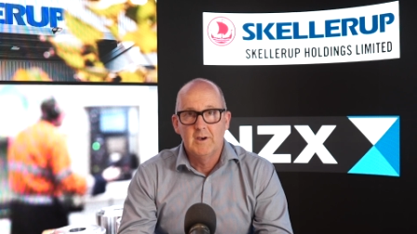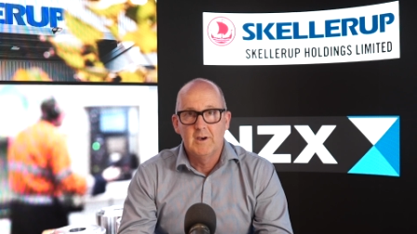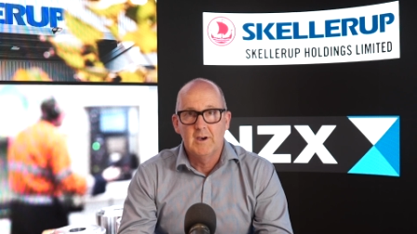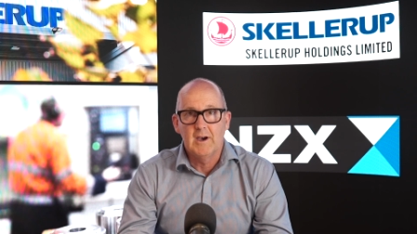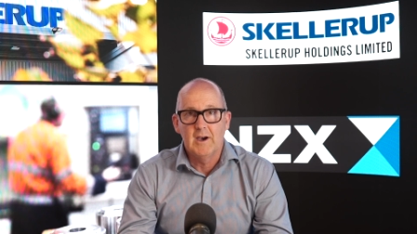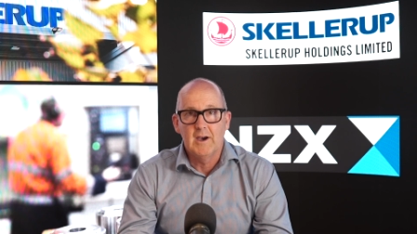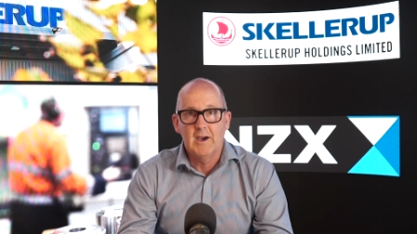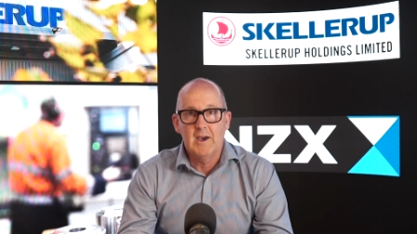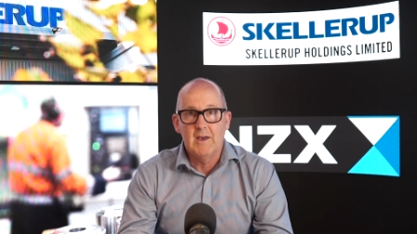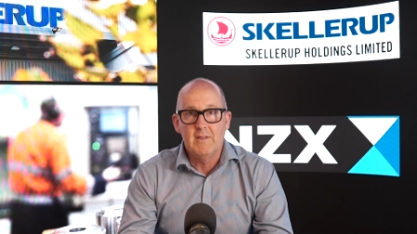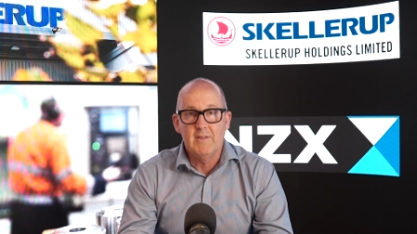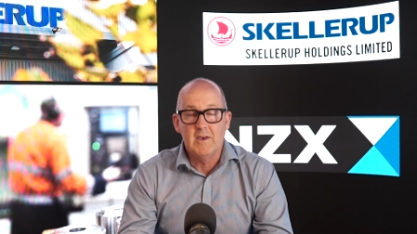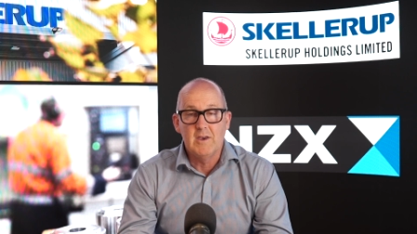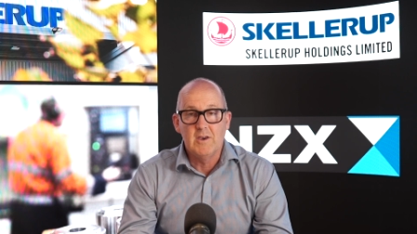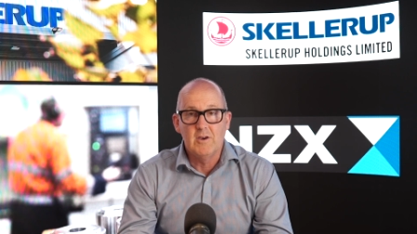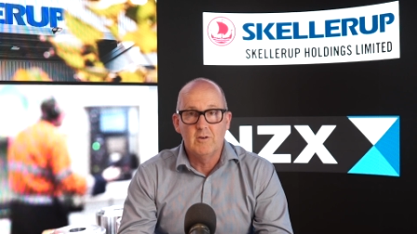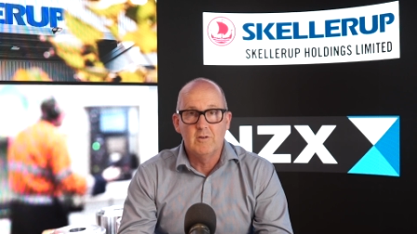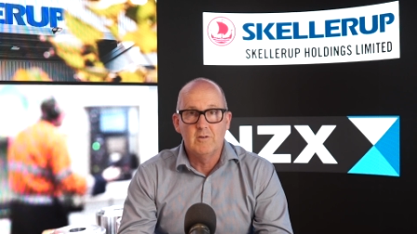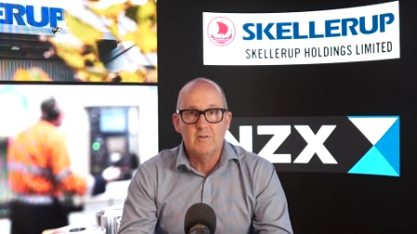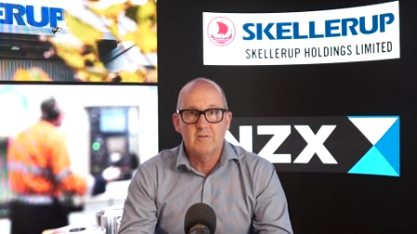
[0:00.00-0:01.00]
and they're
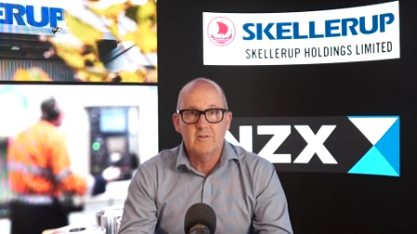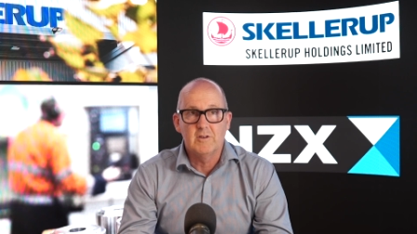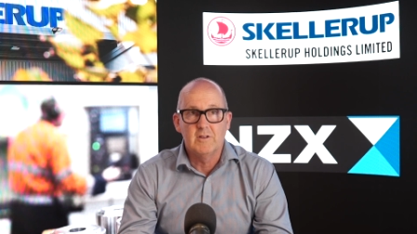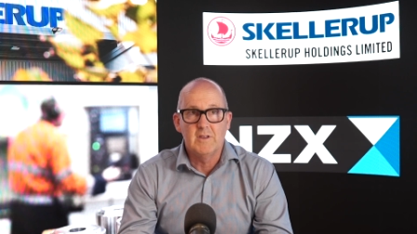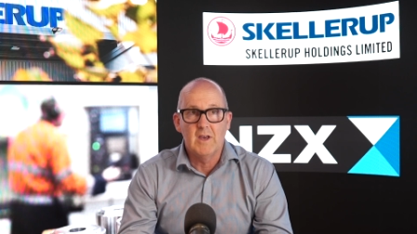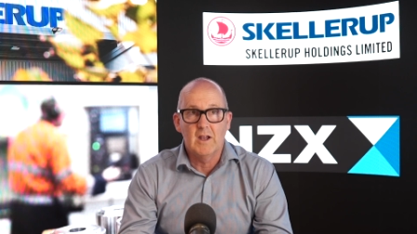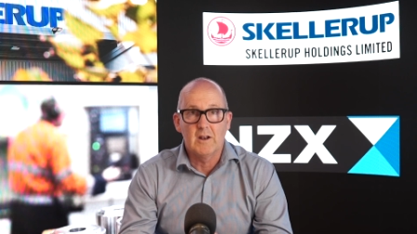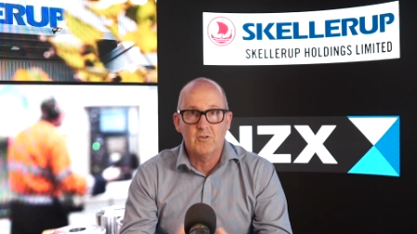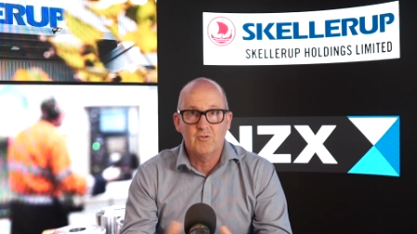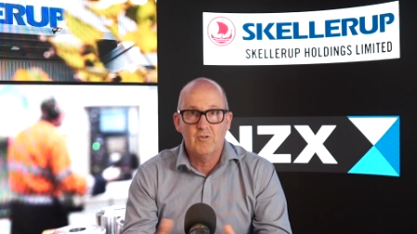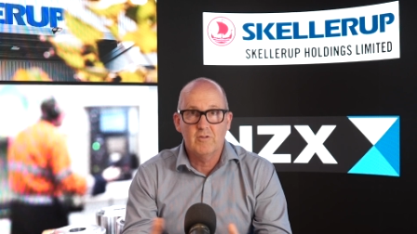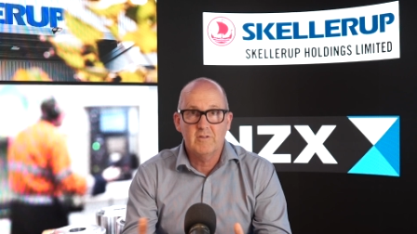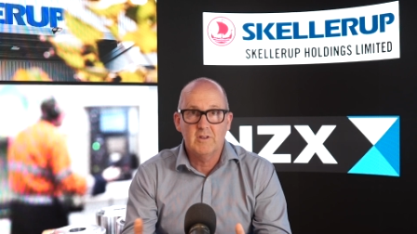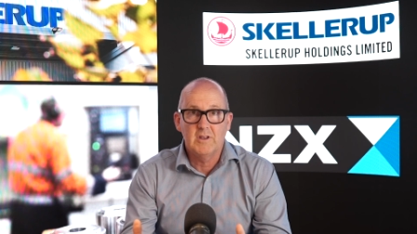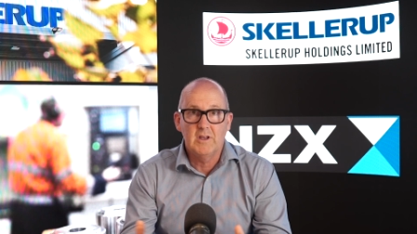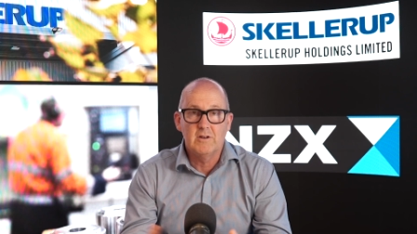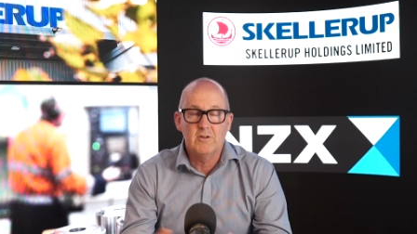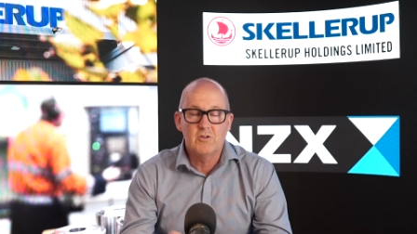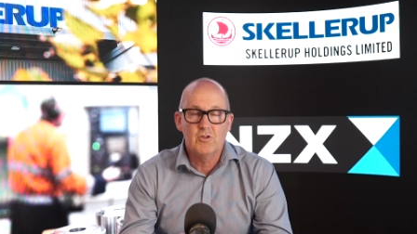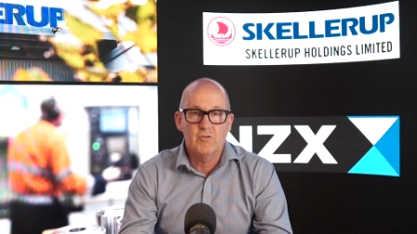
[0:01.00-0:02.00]
used in the
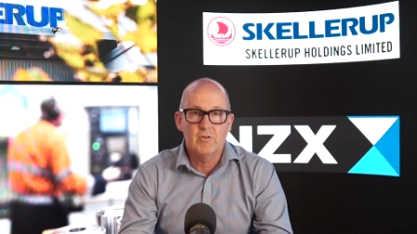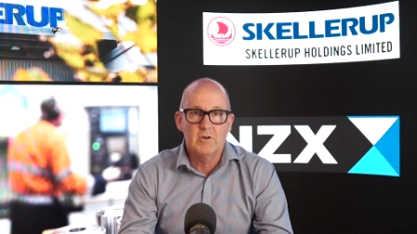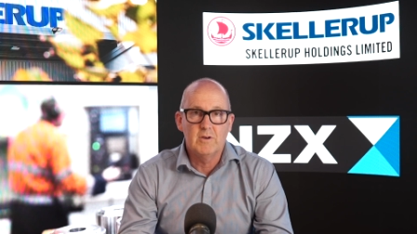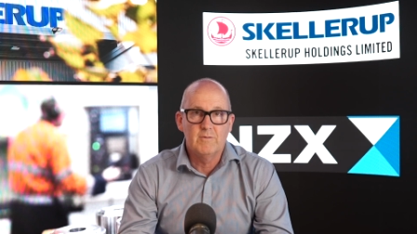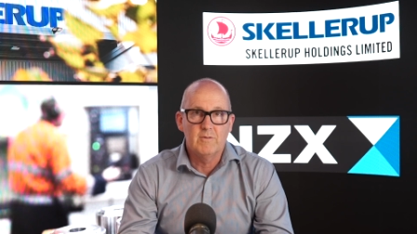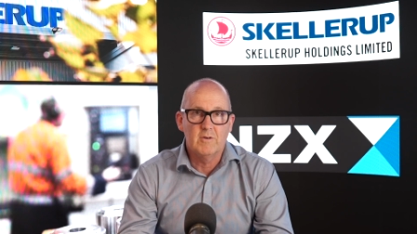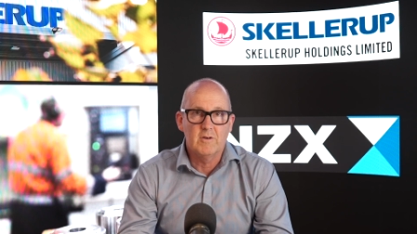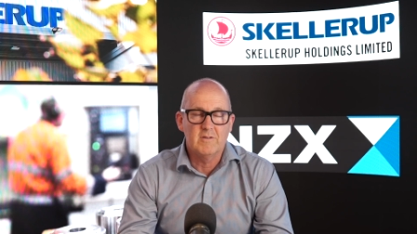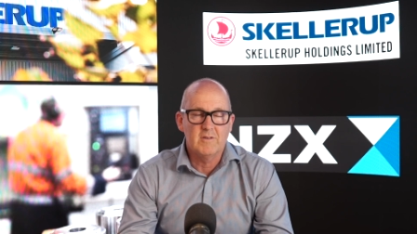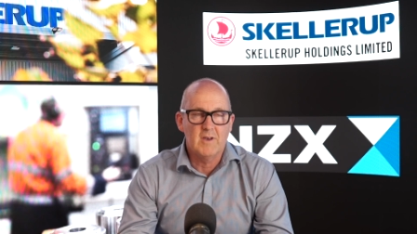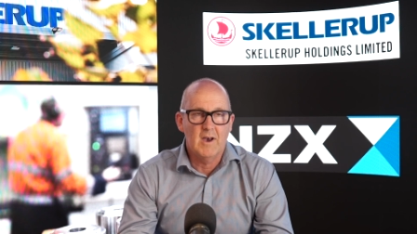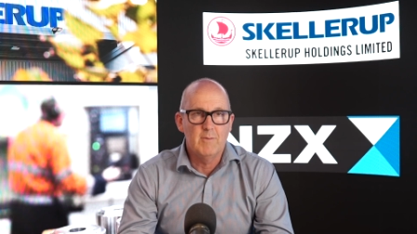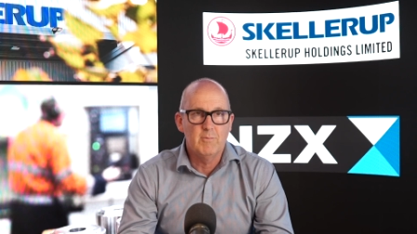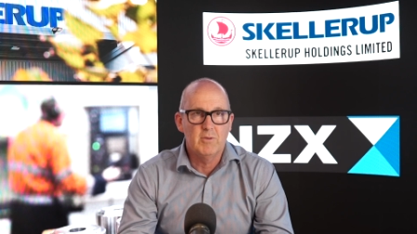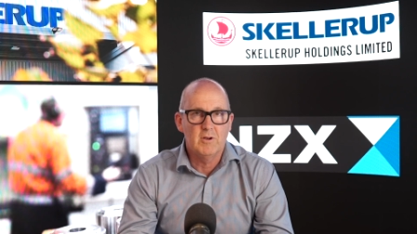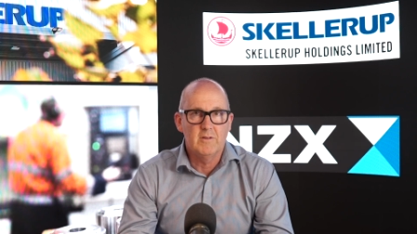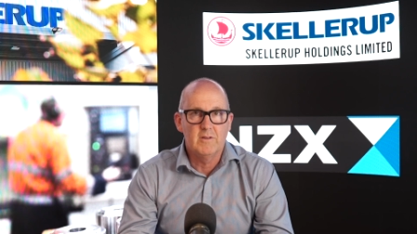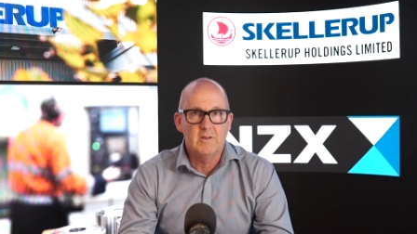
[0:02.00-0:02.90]
electricity industry, for example,